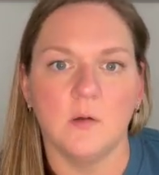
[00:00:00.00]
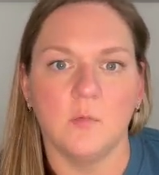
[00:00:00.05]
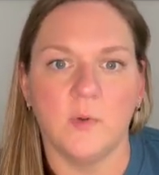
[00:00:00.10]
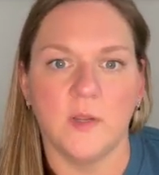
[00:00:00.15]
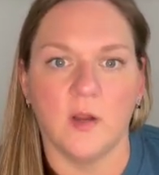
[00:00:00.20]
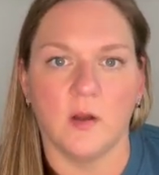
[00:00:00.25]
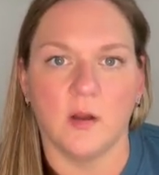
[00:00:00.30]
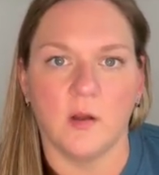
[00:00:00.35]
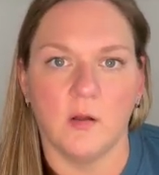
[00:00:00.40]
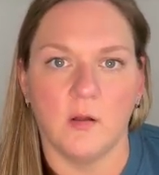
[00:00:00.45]

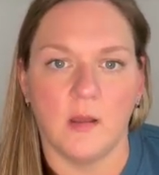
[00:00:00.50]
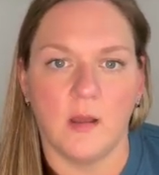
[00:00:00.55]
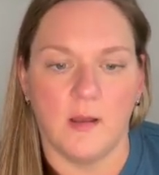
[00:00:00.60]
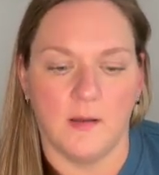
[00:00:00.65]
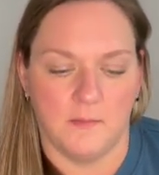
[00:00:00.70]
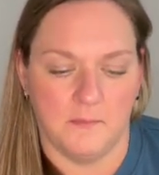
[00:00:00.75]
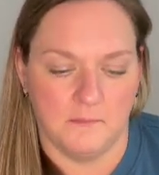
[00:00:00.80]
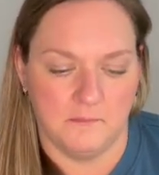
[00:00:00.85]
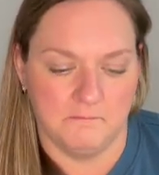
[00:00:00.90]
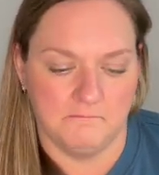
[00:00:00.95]
We are
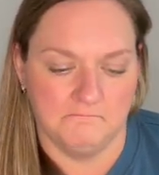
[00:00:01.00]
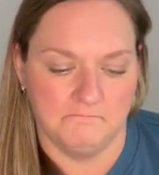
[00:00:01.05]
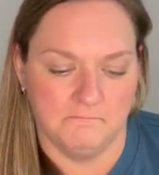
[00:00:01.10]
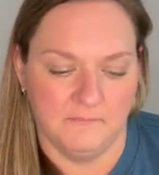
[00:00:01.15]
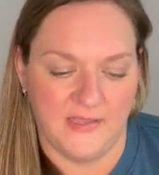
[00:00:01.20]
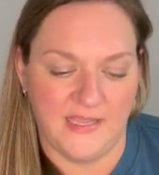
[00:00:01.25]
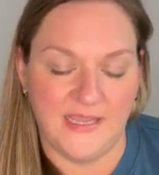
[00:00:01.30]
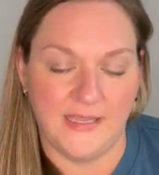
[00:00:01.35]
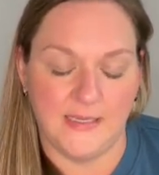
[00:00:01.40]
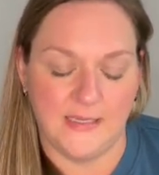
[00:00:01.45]
going.
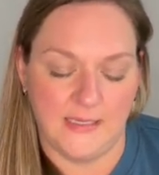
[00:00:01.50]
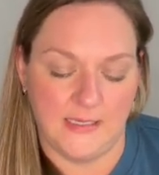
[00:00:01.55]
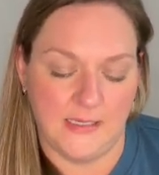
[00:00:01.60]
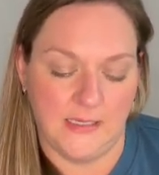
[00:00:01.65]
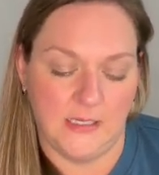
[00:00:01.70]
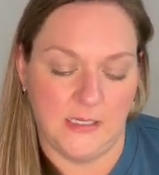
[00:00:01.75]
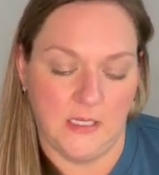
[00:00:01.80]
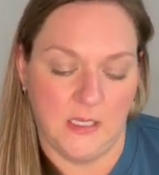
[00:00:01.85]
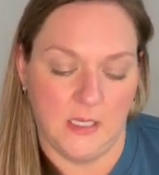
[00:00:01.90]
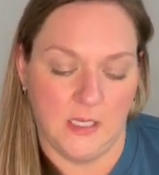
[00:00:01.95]

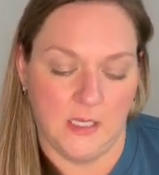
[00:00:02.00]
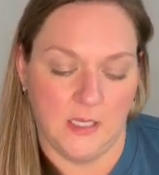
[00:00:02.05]
His